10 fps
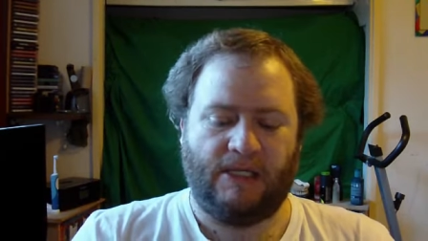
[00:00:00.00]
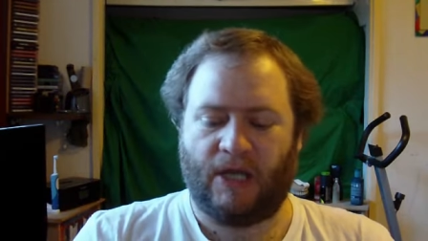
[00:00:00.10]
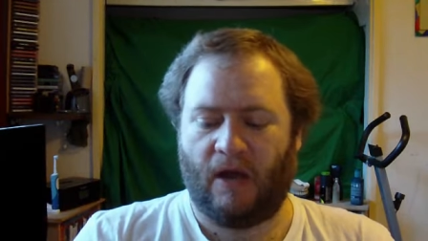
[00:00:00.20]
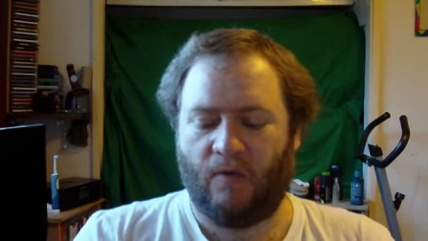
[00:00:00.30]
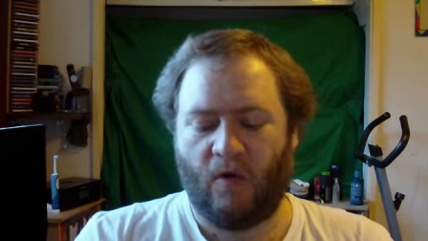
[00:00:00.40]

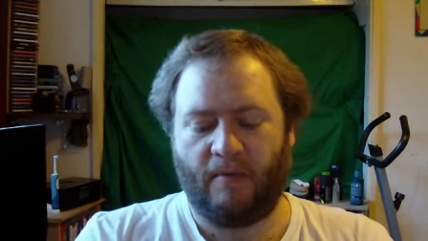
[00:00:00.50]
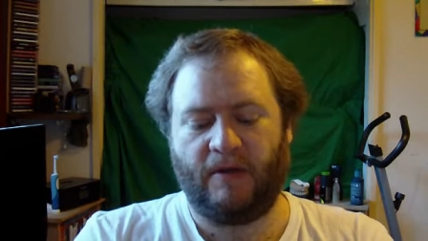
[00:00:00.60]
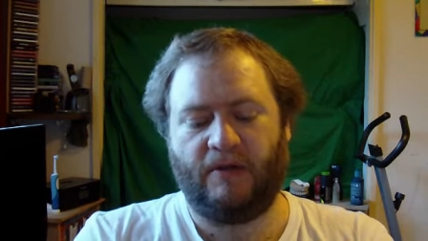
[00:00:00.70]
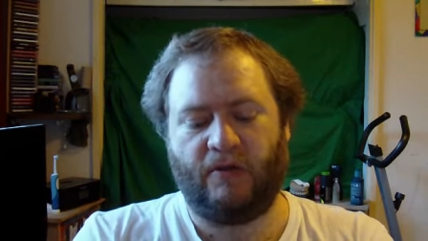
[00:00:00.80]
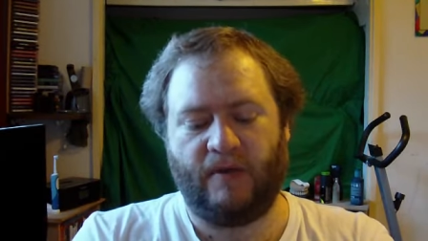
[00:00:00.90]
So what I'm
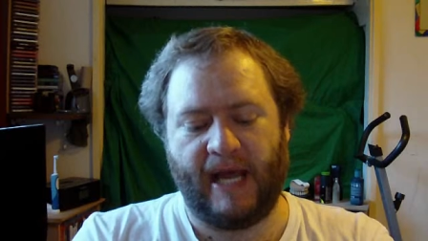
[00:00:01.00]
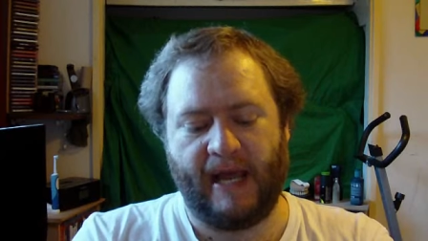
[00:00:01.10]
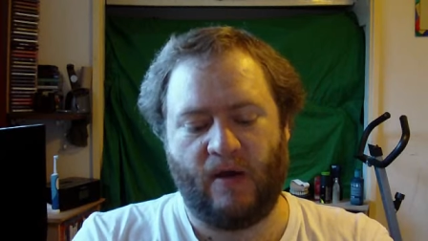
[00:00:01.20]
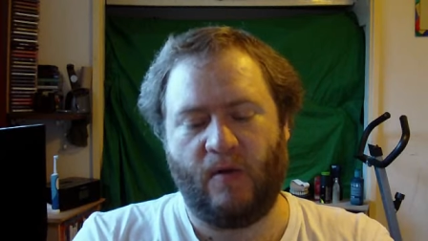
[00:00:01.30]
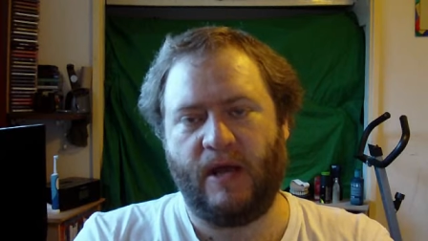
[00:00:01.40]
going to do
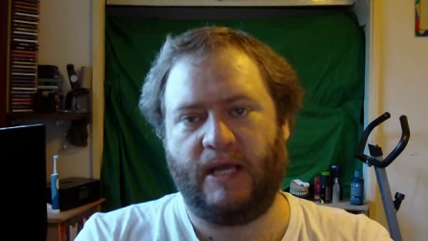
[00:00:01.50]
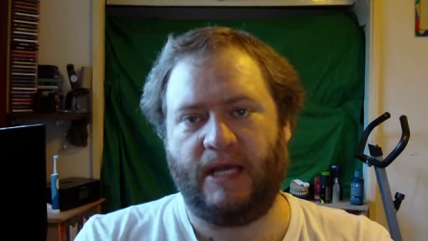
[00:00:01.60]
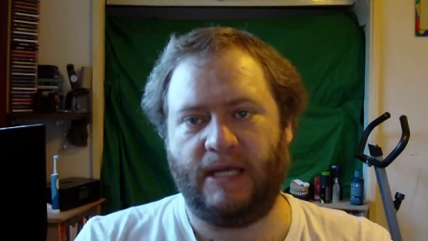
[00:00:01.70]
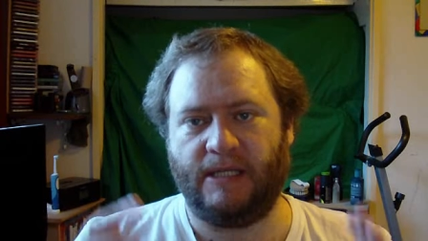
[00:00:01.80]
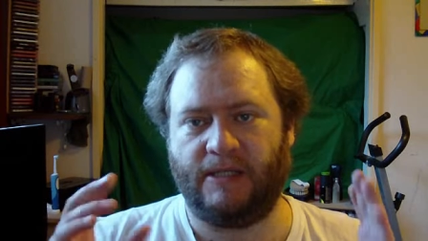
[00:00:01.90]
now
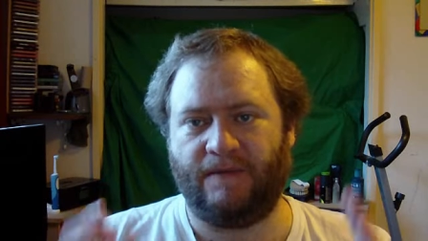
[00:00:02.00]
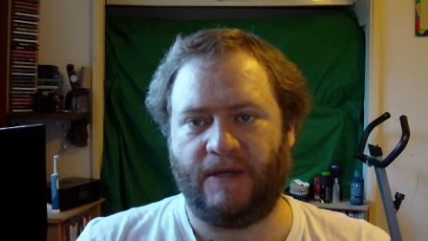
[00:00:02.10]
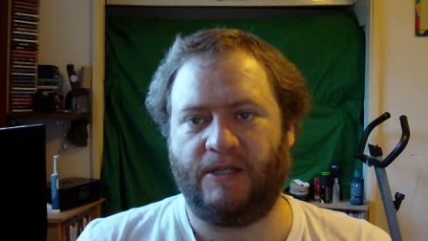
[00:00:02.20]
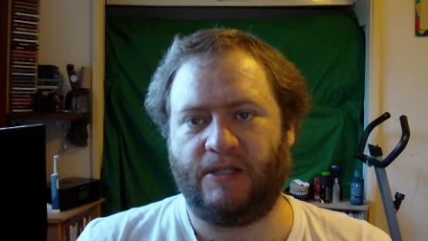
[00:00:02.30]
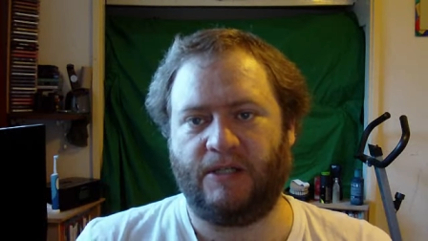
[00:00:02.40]
is
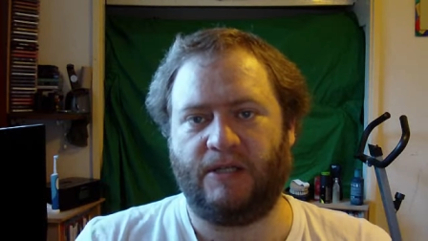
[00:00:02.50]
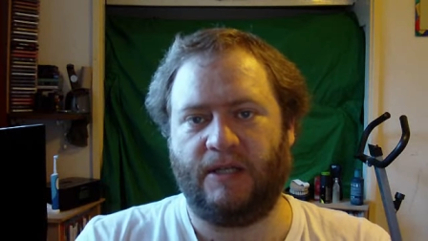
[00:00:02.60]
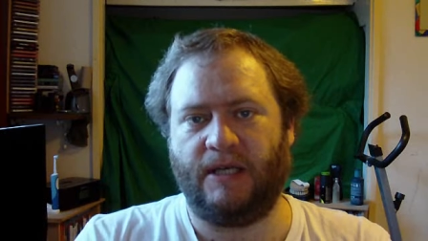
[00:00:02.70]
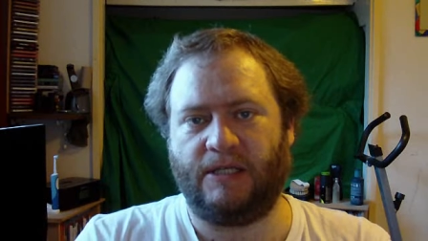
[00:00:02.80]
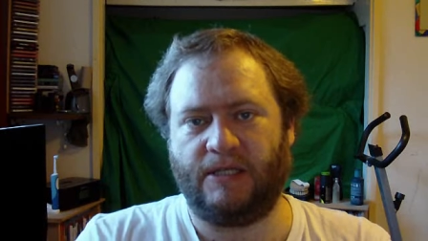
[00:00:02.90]
finish
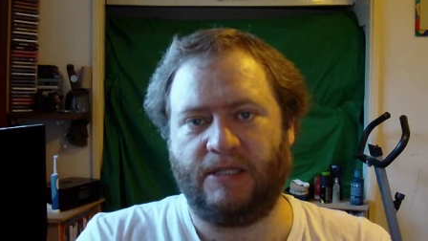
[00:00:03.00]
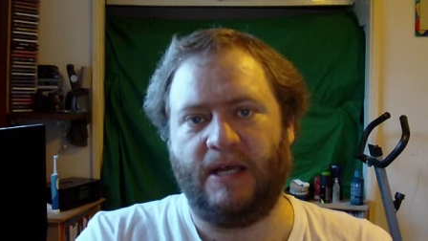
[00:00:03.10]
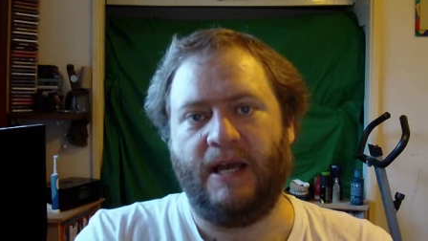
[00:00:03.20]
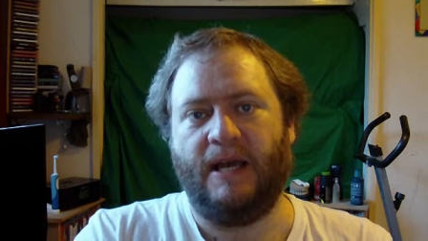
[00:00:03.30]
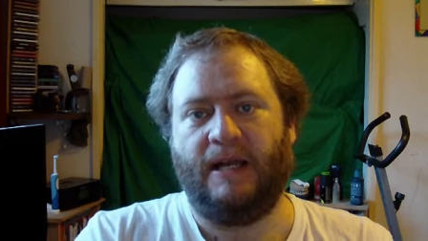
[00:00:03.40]
this
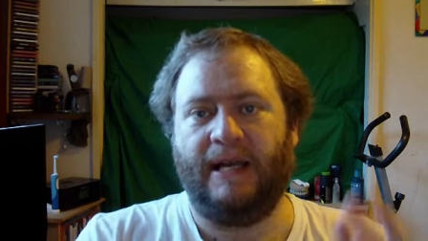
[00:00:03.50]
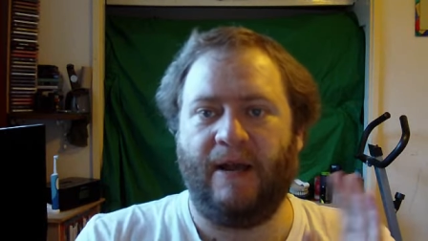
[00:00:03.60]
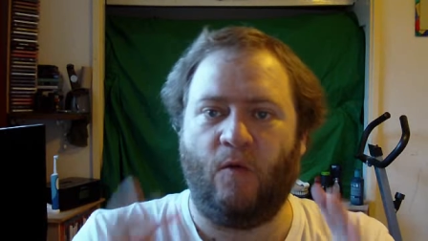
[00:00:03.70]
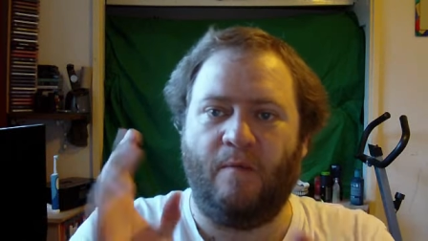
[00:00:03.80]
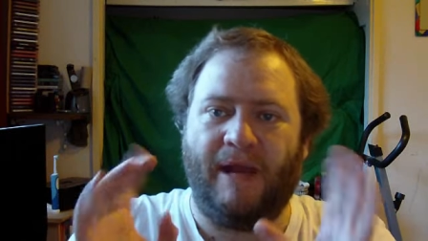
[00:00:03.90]

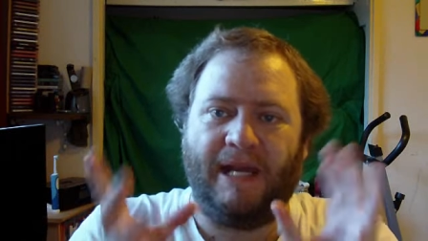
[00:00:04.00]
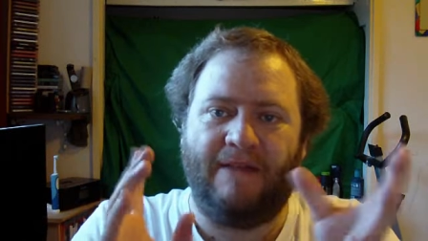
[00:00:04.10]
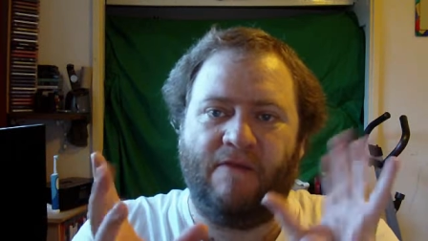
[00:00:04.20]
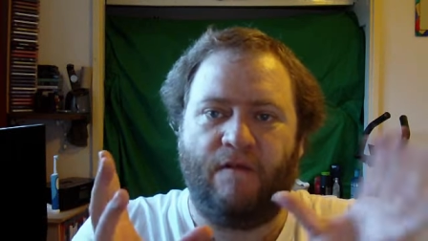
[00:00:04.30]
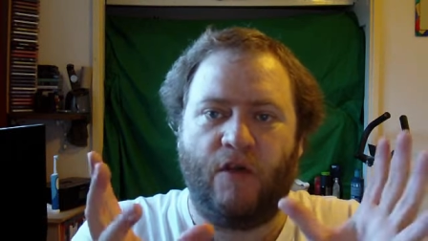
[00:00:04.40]
little
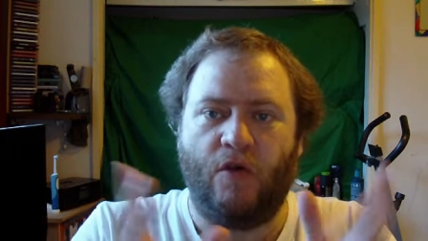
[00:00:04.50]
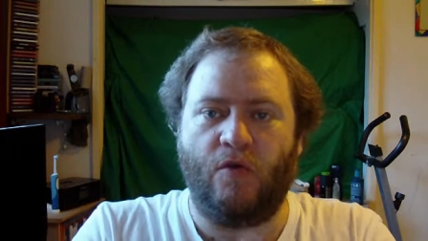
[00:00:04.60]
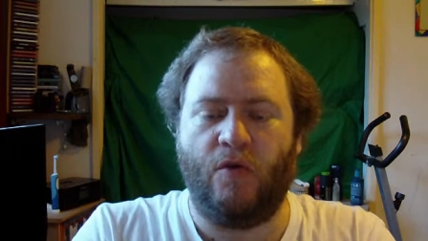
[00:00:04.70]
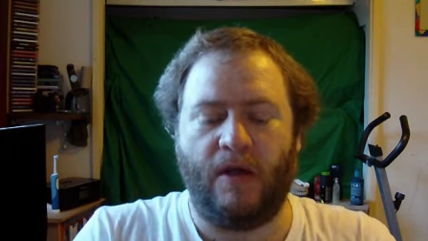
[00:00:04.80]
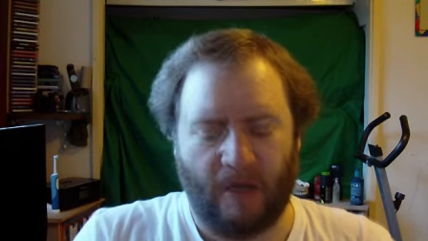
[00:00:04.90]
mini
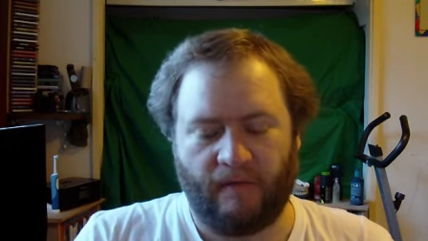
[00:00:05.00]
review.